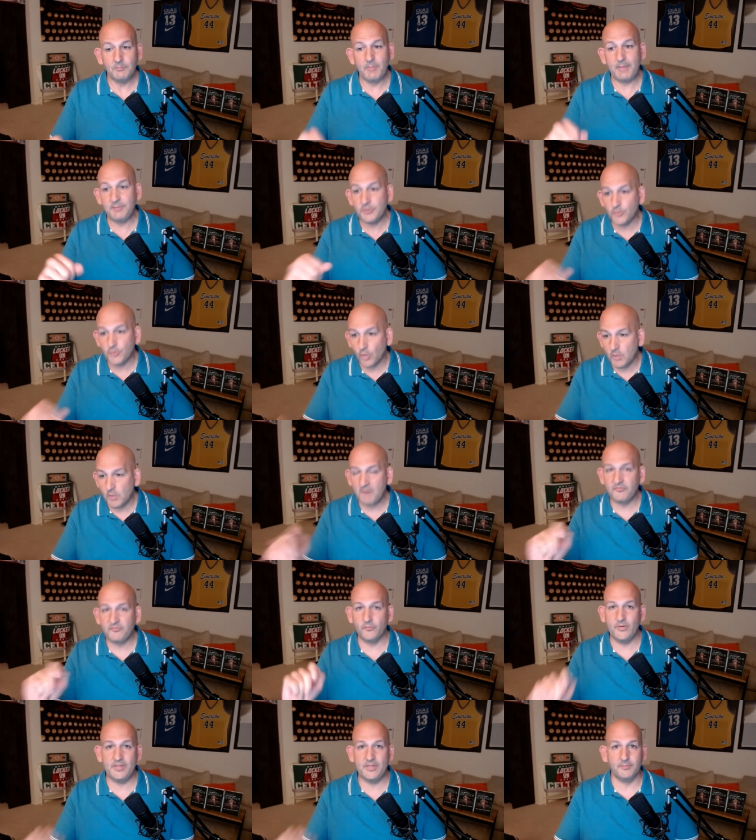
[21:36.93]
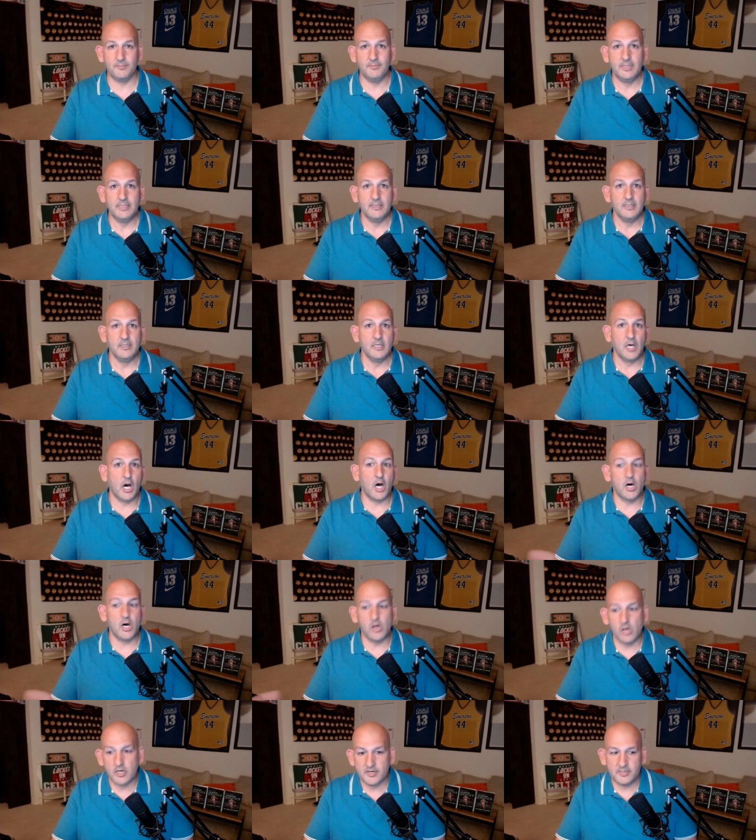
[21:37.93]
Maybe throw them off a rhythm. A
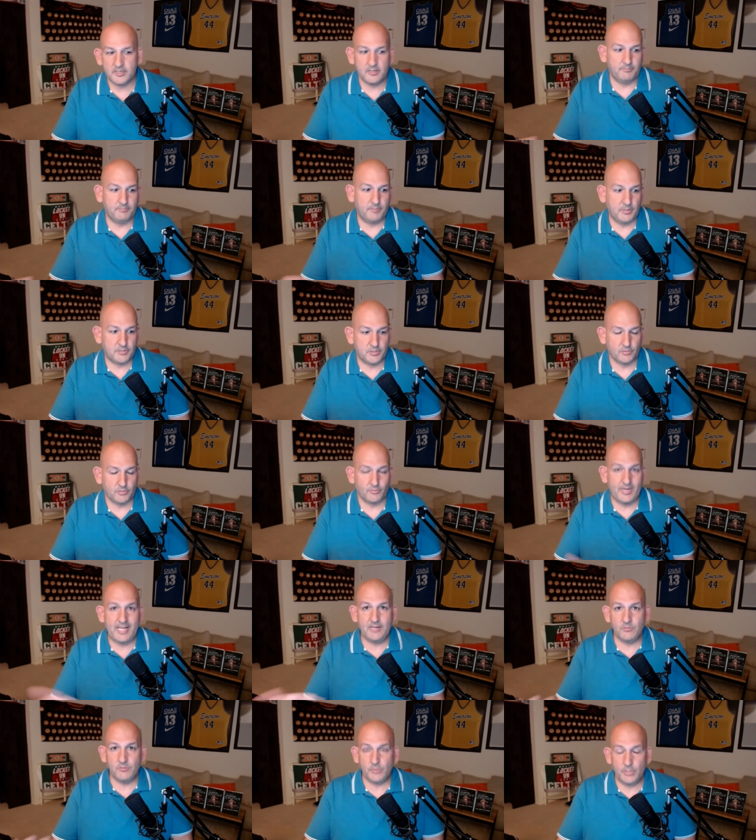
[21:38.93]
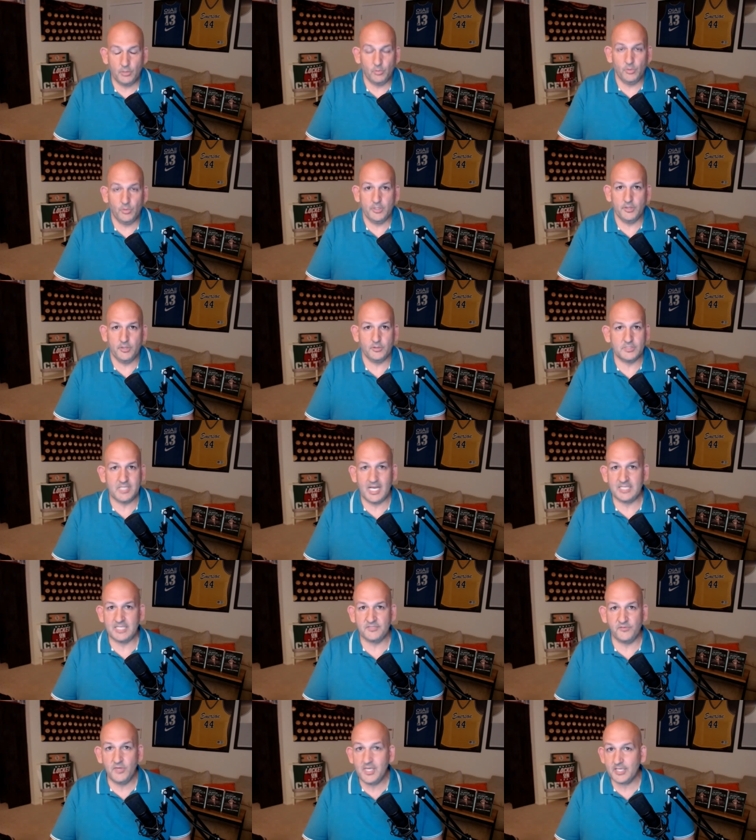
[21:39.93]
Harden, a, a Durant, you know, one of those
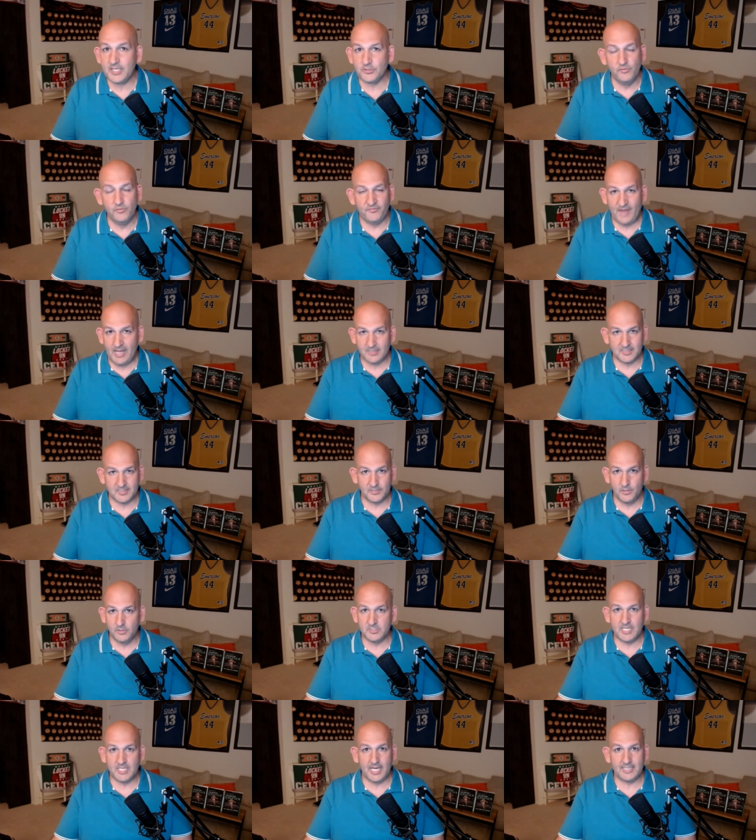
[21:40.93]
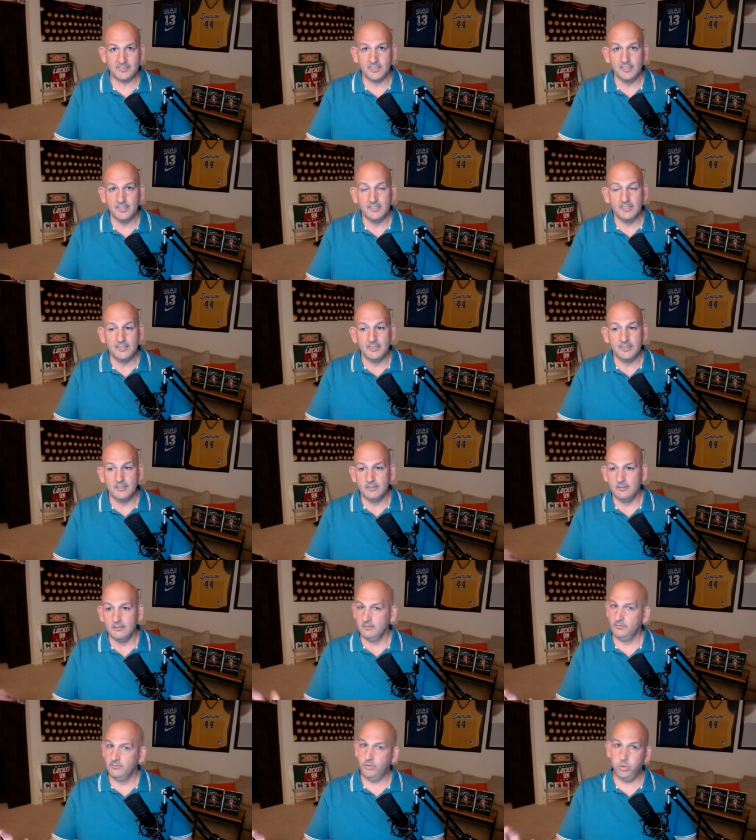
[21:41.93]
guys. If you can get two fouls on those guys,
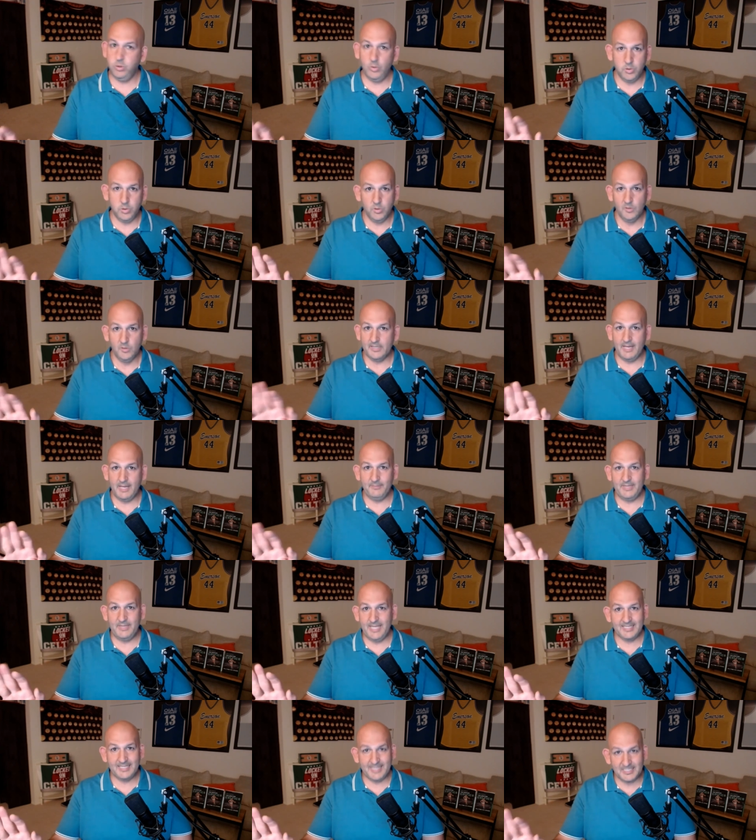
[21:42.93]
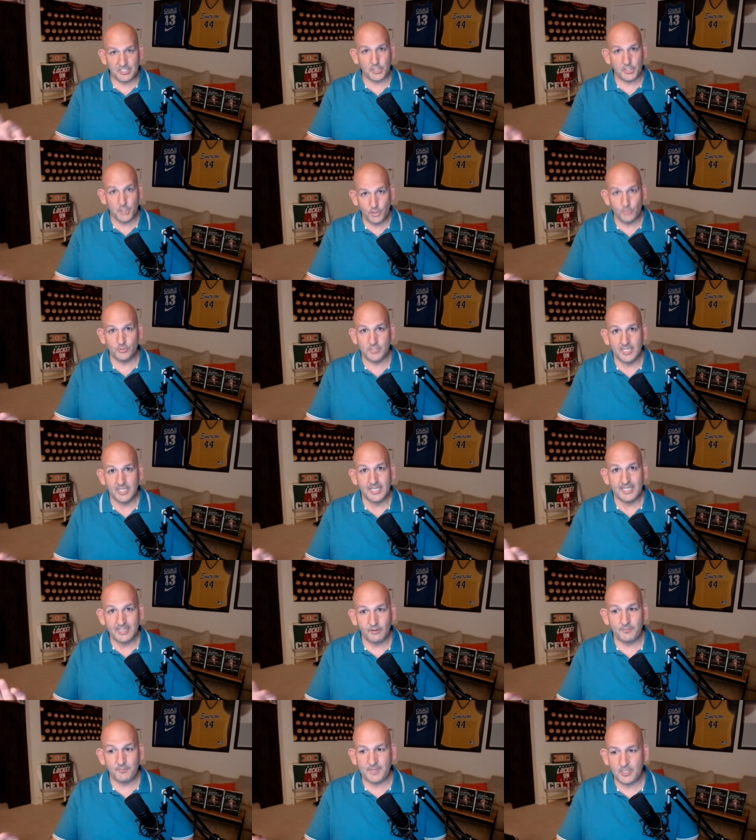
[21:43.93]
whew, I mean, that, that's a huge,
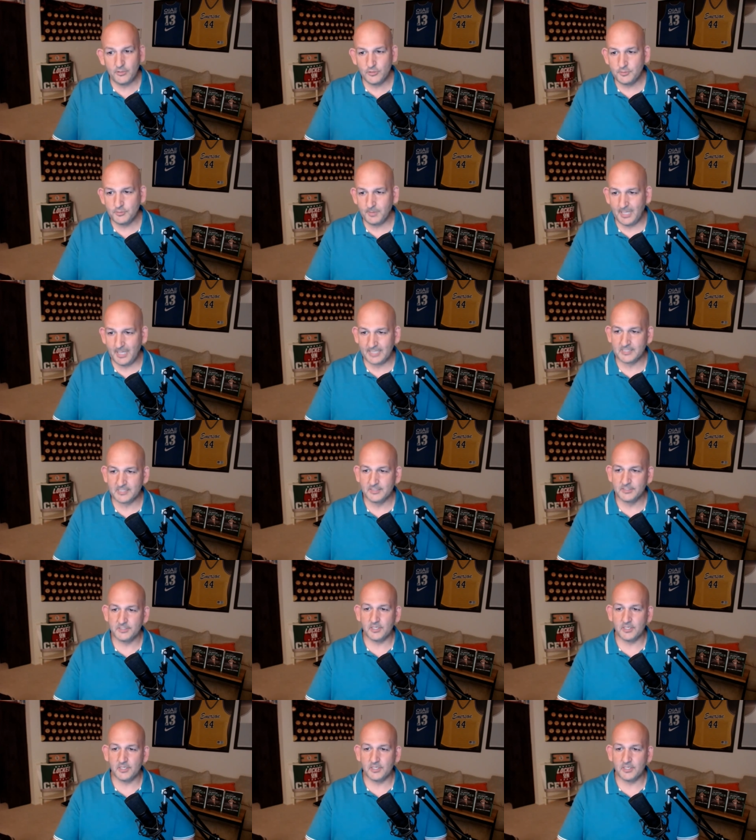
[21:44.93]
that would be a huge plus.